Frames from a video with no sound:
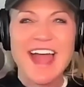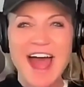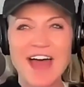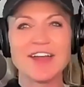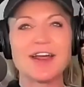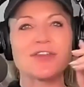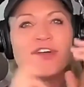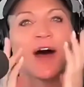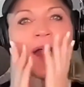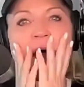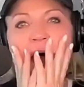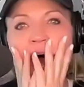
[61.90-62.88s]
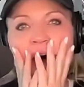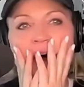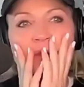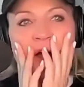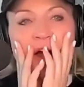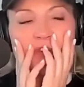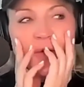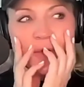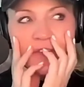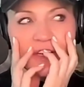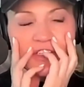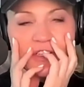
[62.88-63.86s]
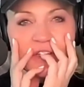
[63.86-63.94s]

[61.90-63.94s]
And then I thought, wow, no one's actually